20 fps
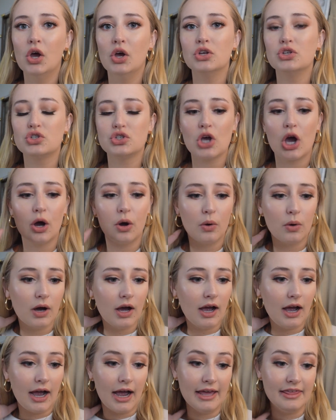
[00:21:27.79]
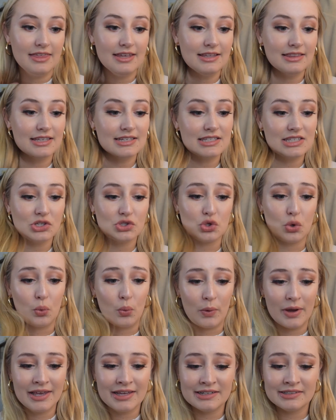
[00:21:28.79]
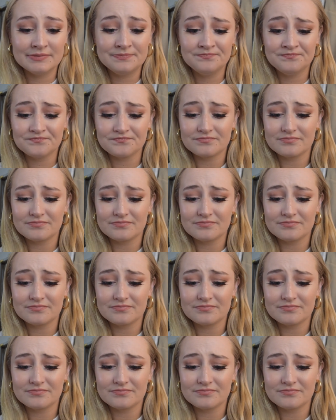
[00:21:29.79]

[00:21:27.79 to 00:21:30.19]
So I think this is a win.